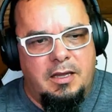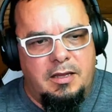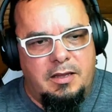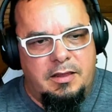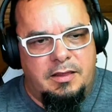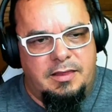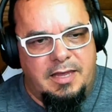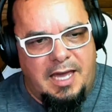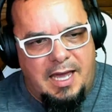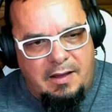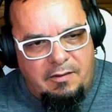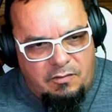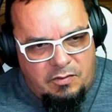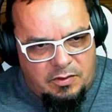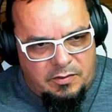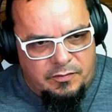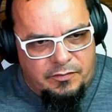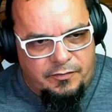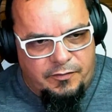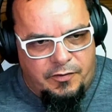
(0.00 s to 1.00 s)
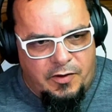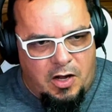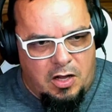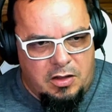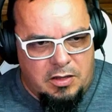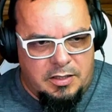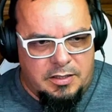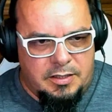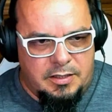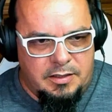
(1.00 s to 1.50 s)
that would
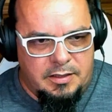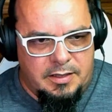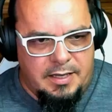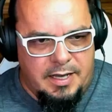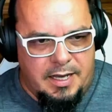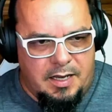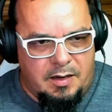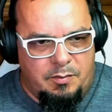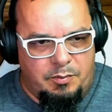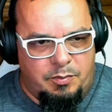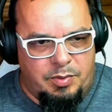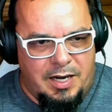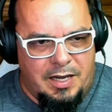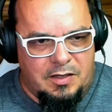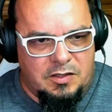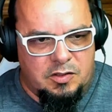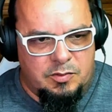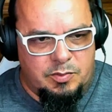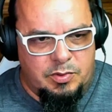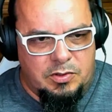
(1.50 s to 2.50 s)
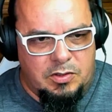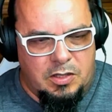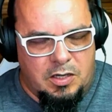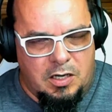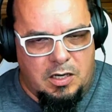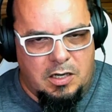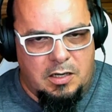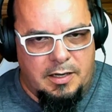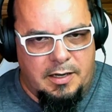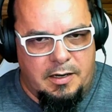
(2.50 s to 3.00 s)
fall under that browsable
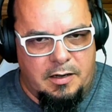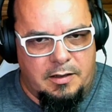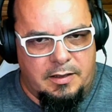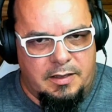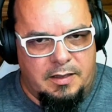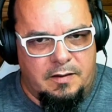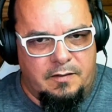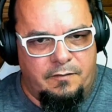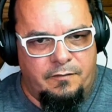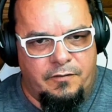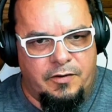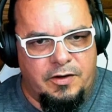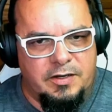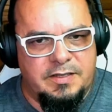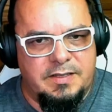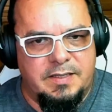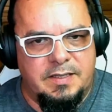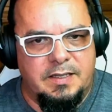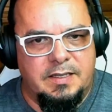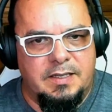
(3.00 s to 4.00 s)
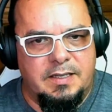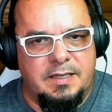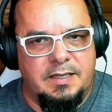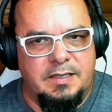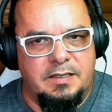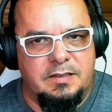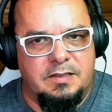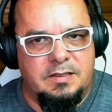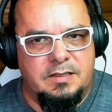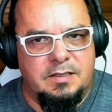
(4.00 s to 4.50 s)
hierarchy
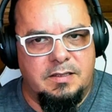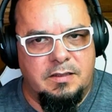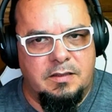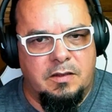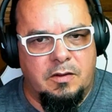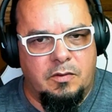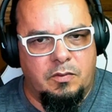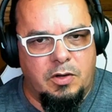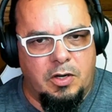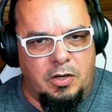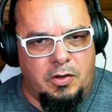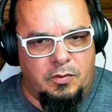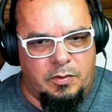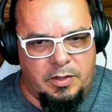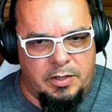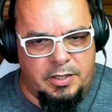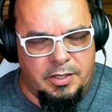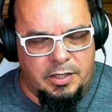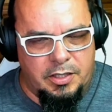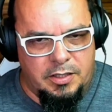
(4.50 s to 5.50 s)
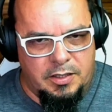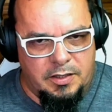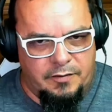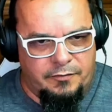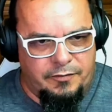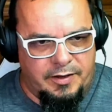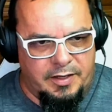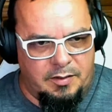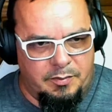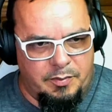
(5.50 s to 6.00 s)
versus the Roto-Rooter and the
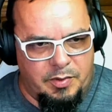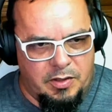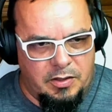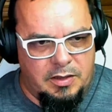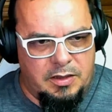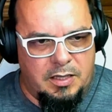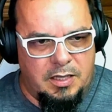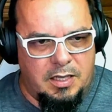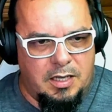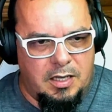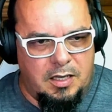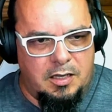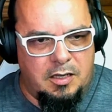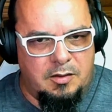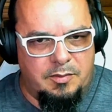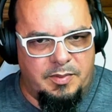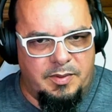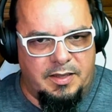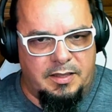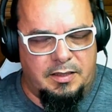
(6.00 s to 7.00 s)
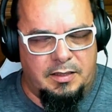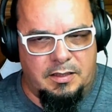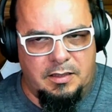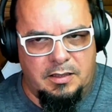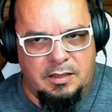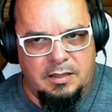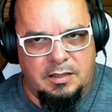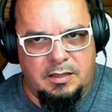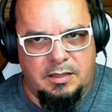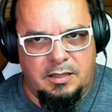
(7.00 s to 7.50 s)
Freedom Book Club
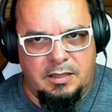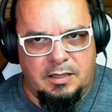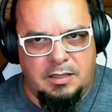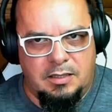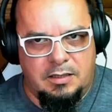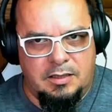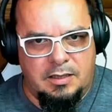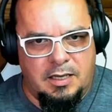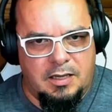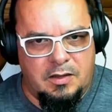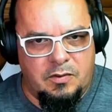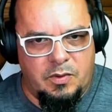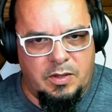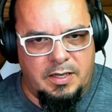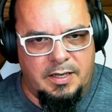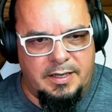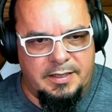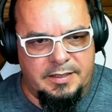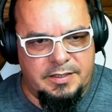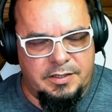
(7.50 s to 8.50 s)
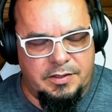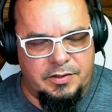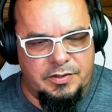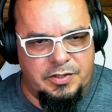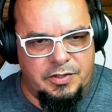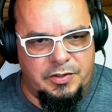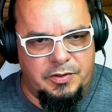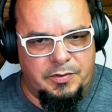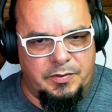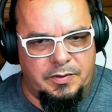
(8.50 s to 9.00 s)
and the other one that I showed
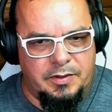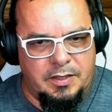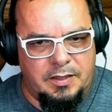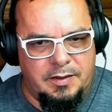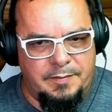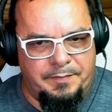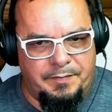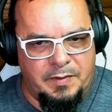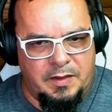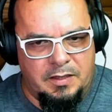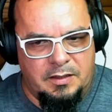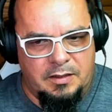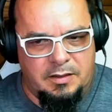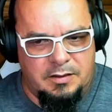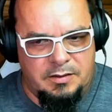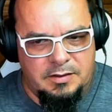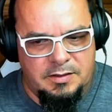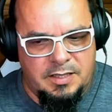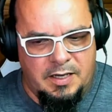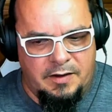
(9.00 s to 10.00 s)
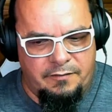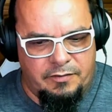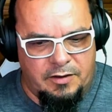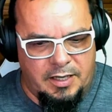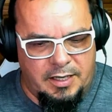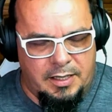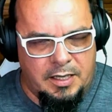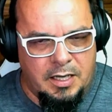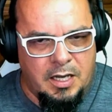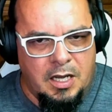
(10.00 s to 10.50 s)
you, the
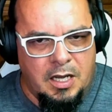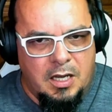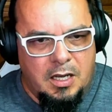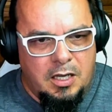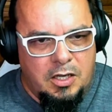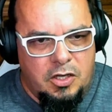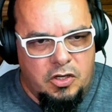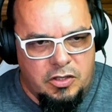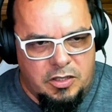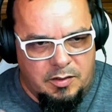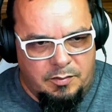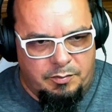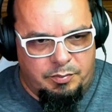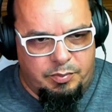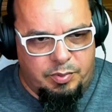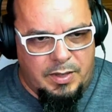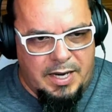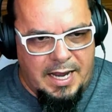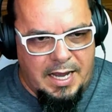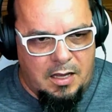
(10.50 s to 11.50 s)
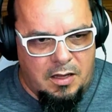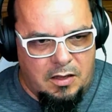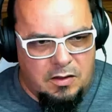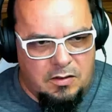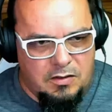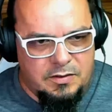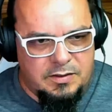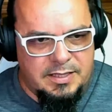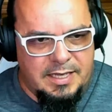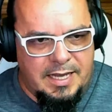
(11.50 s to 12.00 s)
SafeLight. You can
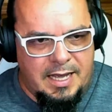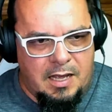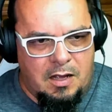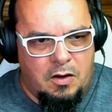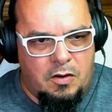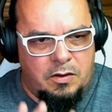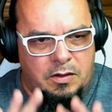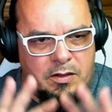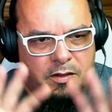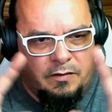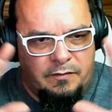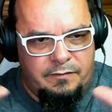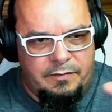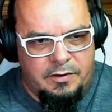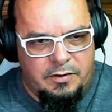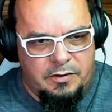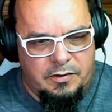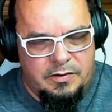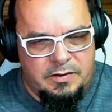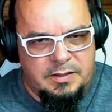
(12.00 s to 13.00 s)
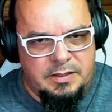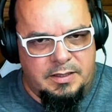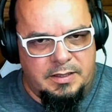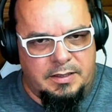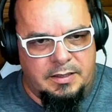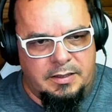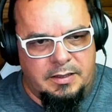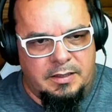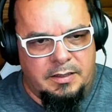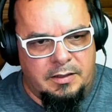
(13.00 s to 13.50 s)
browse out of those
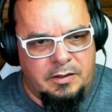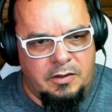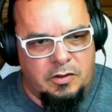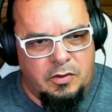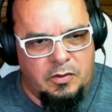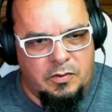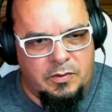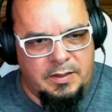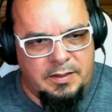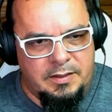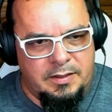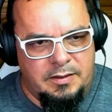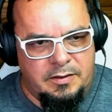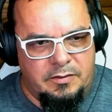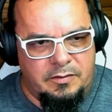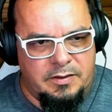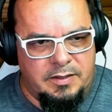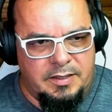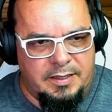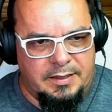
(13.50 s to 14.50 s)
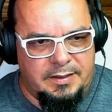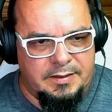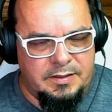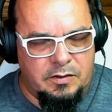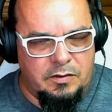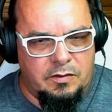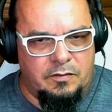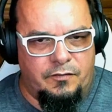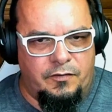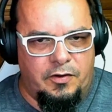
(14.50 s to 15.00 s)
and go into do things.
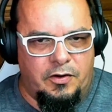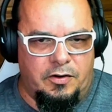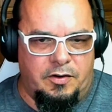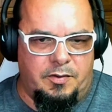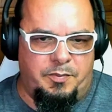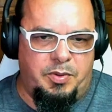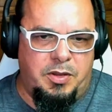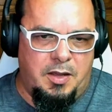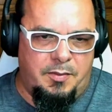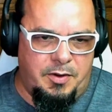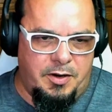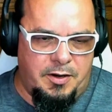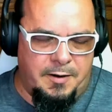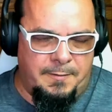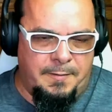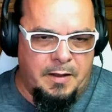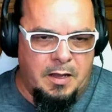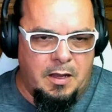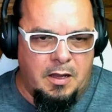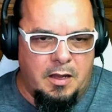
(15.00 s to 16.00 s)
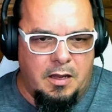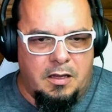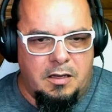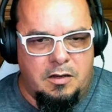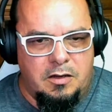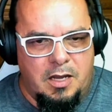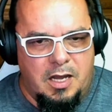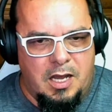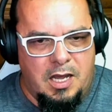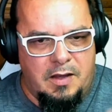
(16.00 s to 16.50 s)
So if you're a plumber,
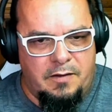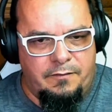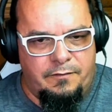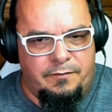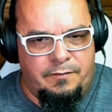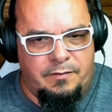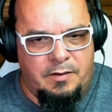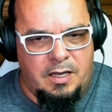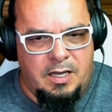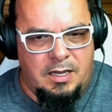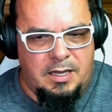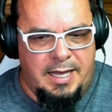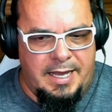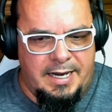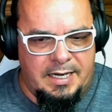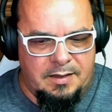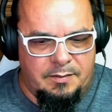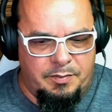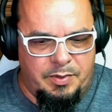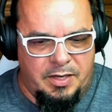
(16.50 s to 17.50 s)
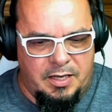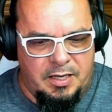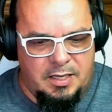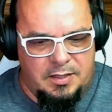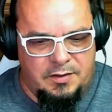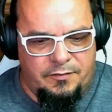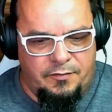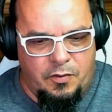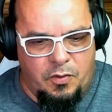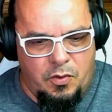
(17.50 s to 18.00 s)
you have a landing
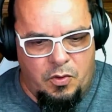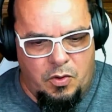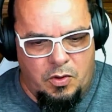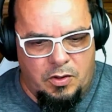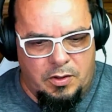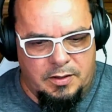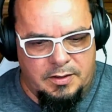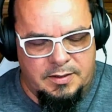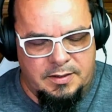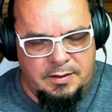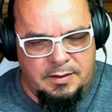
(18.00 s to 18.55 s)
page for